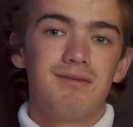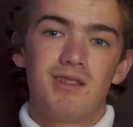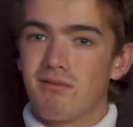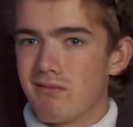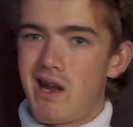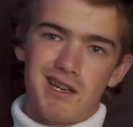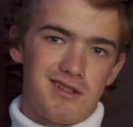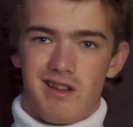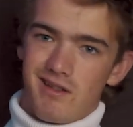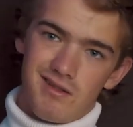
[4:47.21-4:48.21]

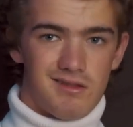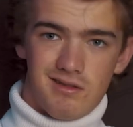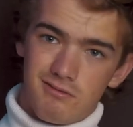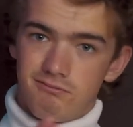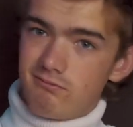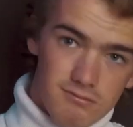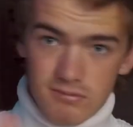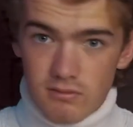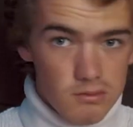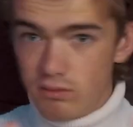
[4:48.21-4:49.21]
directions.
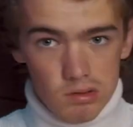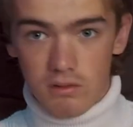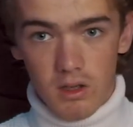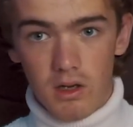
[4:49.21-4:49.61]
Ugh.